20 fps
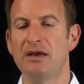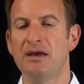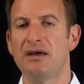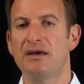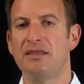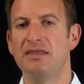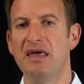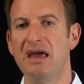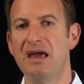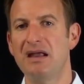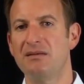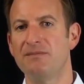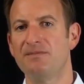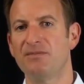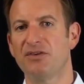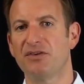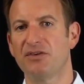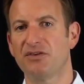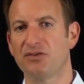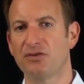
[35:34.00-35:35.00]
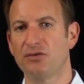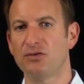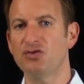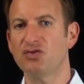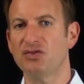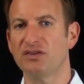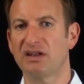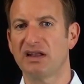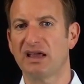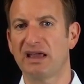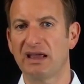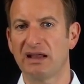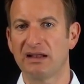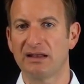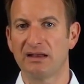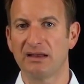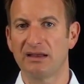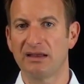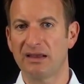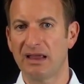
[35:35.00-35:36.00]
then the solution that I
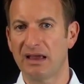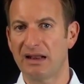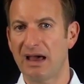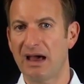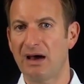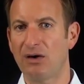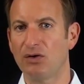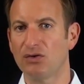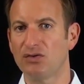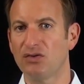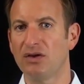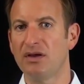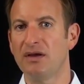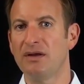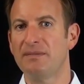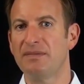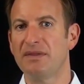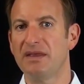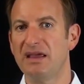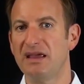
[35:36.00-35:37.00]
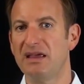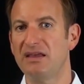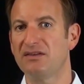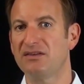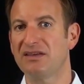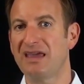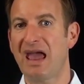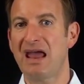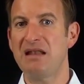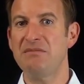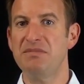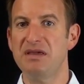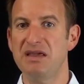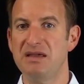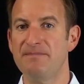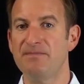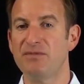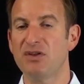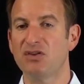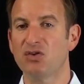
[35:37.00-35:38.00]
can get out can
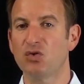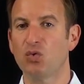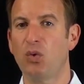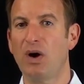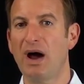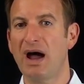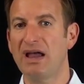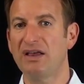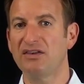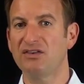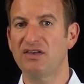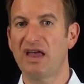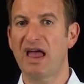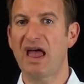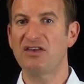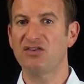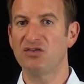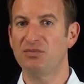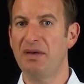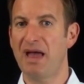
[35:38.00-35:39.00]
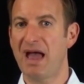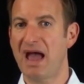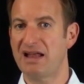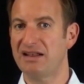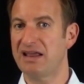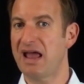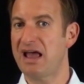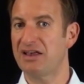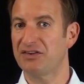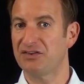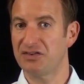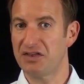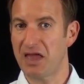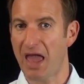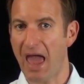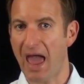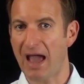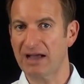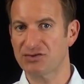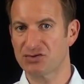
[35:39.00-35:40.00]
be twice as bad as the
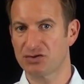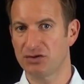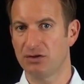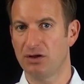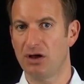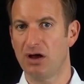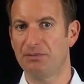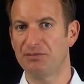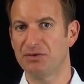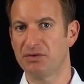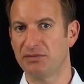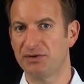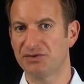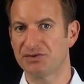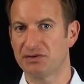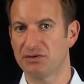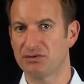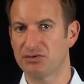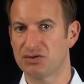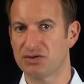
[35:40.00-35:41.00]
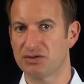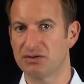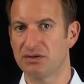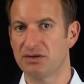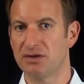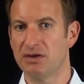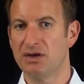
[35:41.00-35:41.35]
actual optimal solution.